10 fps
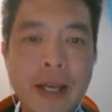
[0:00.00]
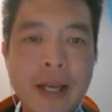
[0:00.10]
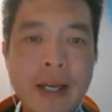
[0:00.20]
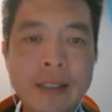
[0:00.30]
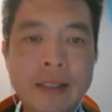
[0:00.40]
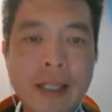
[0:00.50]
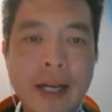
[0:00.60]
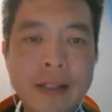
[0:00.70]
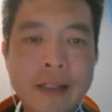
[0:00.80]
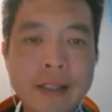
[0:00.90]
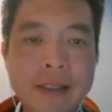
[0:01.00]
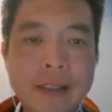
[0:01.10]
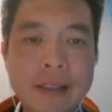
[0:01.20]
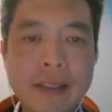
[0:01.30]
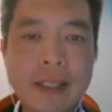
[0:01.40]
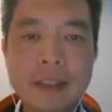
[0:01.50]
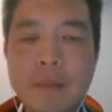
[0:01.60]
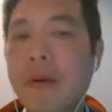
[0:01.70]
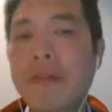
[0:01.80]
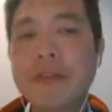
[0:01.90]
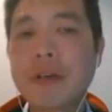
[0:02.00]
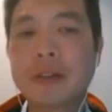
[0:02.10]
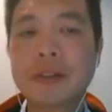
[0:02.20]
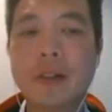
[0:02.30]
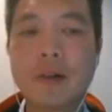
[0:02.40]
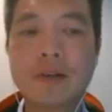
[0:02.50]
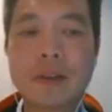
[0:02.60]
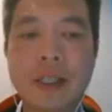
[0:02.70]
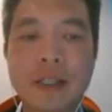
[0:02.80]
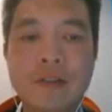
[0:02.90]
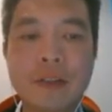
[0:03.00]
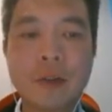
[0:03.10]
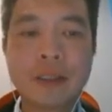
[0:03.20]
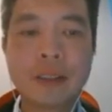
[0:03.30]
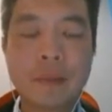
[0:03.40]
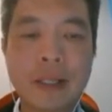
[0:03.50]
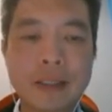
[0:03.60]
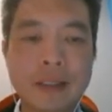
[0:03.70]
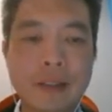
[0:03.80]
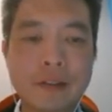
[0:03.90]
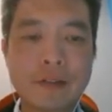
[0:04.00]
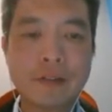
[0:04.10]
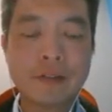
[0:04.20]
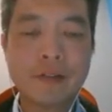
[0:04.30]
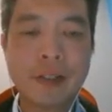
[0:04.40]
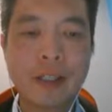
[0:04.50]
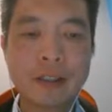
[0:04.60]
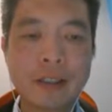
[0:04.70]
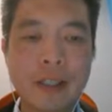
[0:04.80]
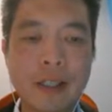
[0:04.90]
And I think it takes months or so for that influence to make itself felt.